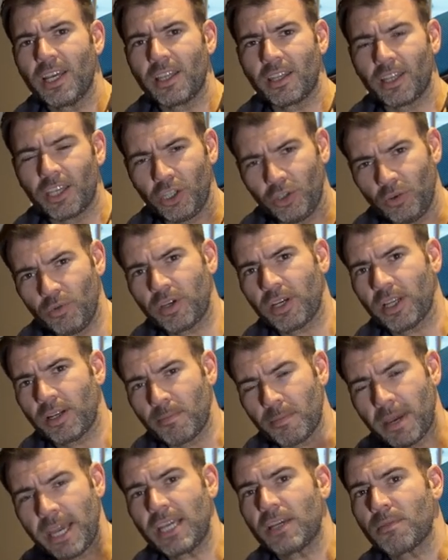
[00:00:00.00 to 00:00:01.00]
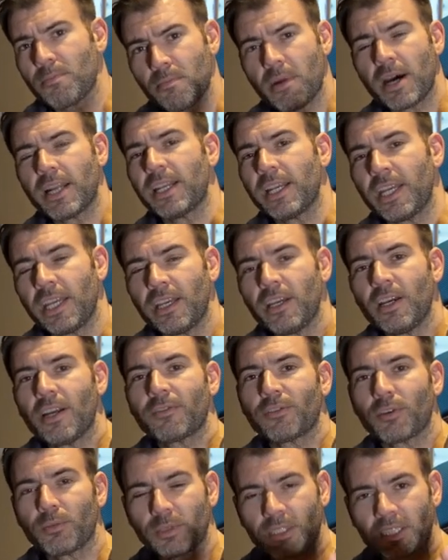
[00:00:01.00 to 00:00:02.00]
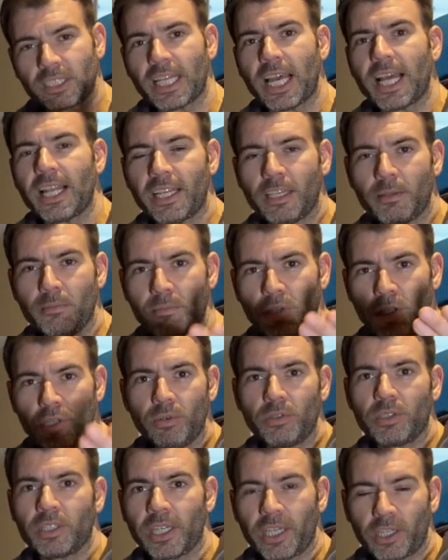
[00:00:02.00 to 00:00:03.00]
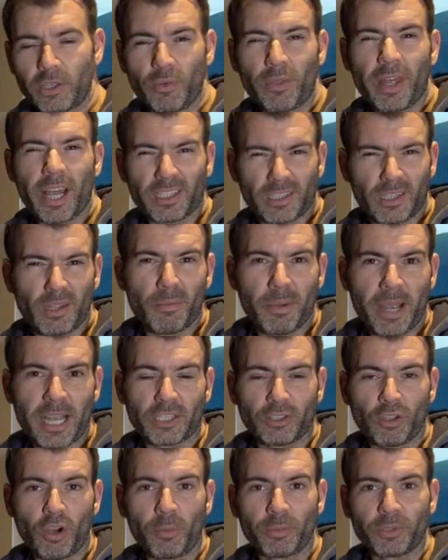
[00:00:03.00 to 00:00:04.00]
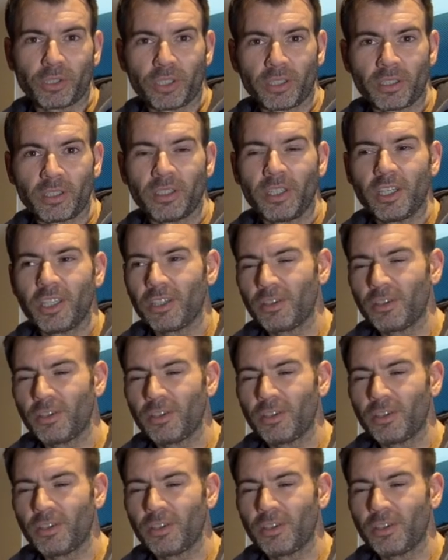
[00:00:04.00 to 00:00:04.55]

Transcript: that you can make money from selling music or that's the best option